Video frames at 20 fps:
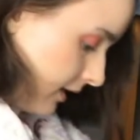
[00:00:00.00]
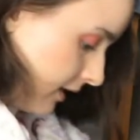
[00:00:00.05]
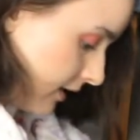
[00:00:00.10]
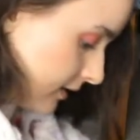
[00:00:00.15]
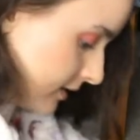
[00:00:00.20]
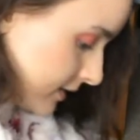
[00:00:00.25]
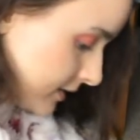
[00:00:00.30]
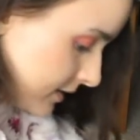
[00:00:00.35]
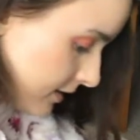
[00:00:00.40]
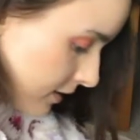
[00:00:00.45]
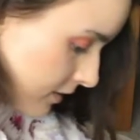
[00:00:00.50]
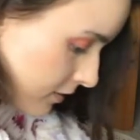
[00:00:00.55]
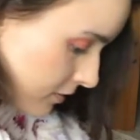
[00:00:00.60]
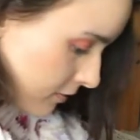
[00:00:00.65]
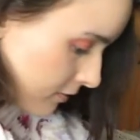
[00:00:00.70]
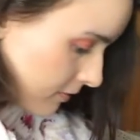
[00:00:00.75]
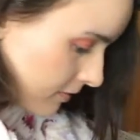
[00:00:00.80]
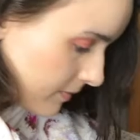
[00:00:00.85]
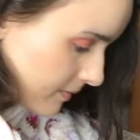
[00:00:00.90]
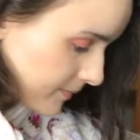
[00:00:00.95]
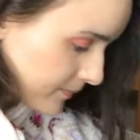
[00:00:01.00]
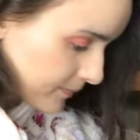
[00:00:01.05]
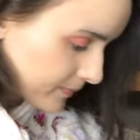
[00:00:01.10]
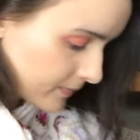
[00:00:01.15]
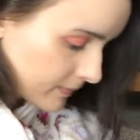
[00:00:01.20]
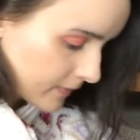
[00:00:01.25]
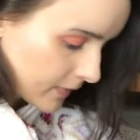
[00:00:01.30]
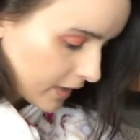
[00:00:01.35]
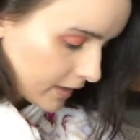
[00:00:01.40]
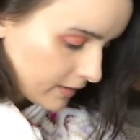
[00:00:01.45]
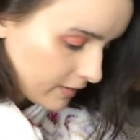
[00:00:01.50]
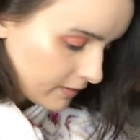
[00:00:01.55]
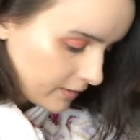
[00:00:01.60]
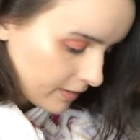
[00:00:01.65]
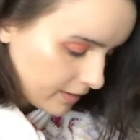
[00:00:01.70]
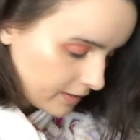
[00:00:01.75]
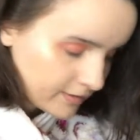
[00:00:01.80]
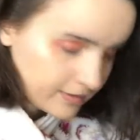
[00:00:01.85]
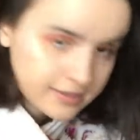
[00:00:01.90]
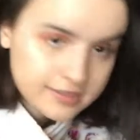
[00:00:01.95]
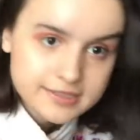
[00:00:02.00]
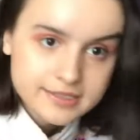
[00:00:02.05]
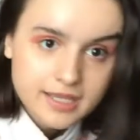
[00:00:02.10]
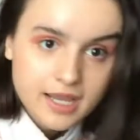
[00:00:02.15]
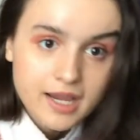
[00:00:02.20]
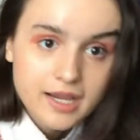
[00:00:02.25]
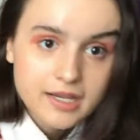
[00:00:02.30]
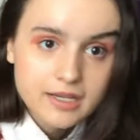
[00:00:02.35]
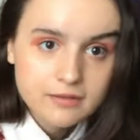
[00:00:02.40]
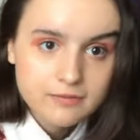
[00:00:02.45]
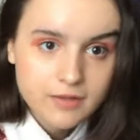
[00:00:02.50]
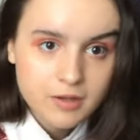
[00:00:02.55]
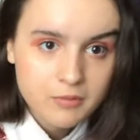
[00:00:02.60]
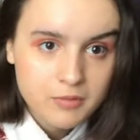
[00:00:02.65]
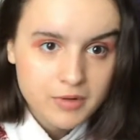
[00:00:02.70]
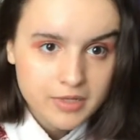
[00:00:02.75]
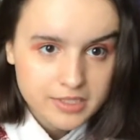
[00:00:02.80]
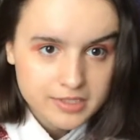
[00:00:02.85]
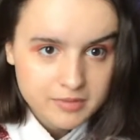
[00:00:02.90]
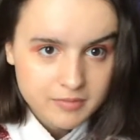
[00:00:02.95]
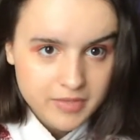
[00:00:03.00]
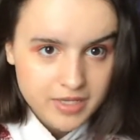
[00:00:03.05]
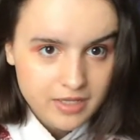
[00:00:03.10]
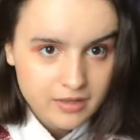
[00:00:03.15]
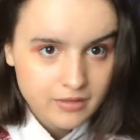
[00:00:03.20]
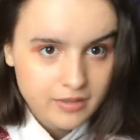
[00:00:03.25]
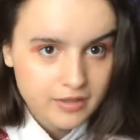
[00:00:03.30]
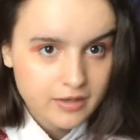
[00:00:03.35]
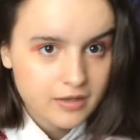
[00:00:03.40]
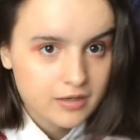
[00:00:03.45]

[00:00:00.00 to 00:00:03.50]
And so I couldn't decide if I wanted to make like a